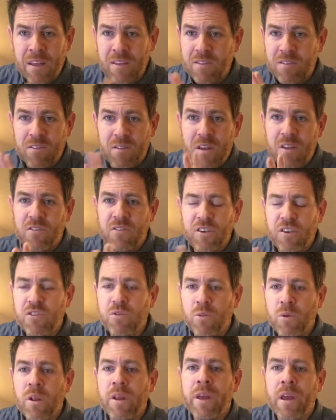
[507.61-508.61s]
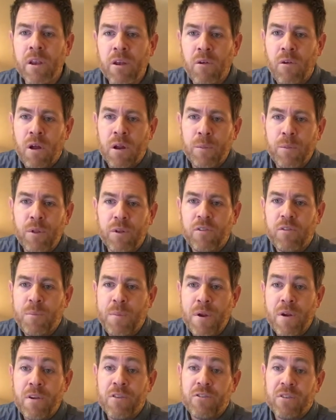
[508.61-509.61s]
It's just really an incredible
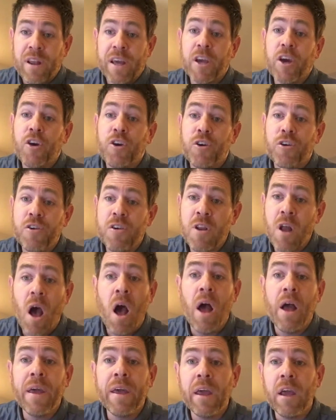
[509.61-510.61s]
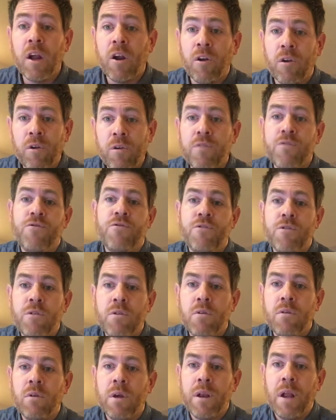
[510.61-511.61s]
experience, and I could not encourage
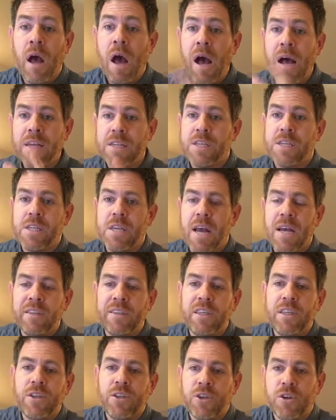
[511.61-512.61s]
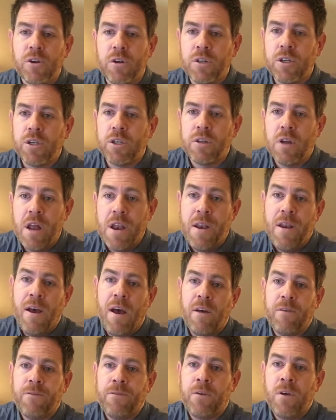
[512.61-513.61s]
you and us as a church
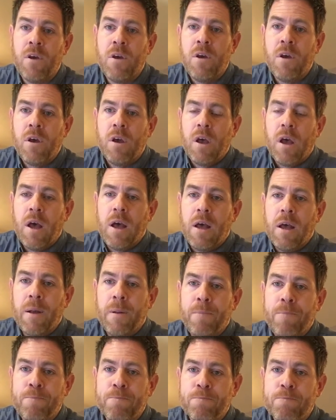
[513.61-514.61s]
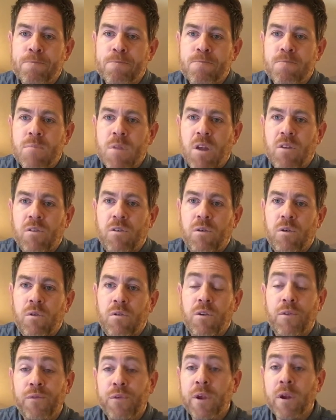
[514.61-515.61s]
enough to
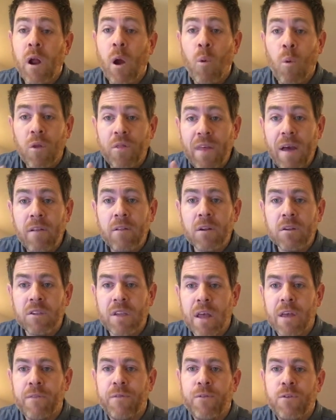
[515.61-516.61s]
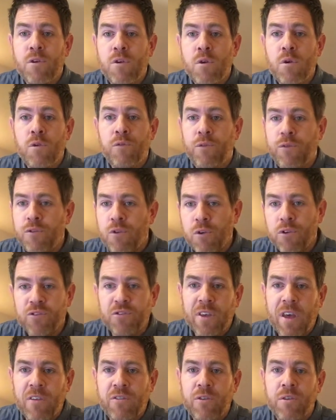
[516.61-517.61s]
figure out what that looks like for you, for your
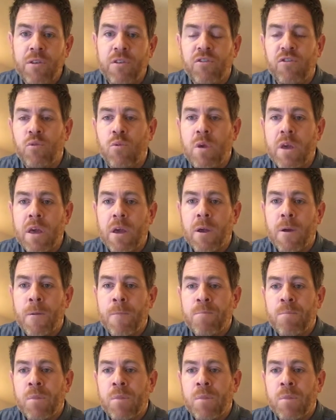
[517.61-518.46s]
schedule this week.